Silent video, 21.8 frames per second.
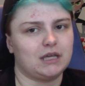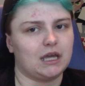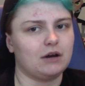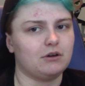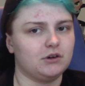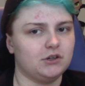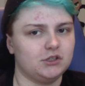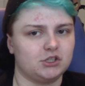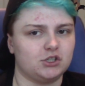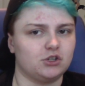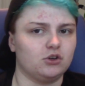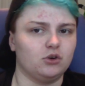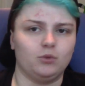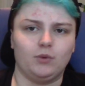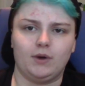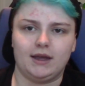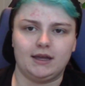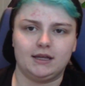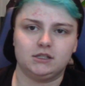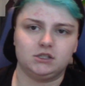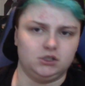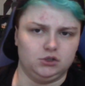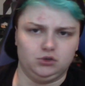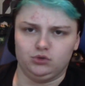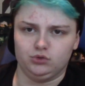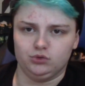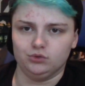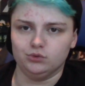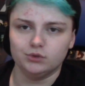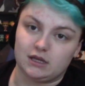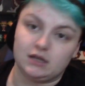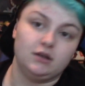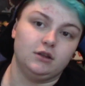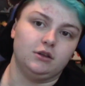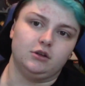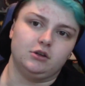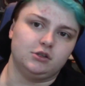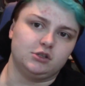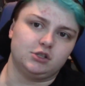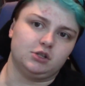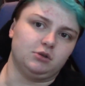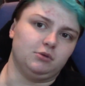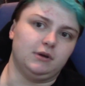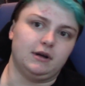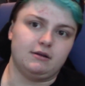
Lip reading: carries her away to the healers or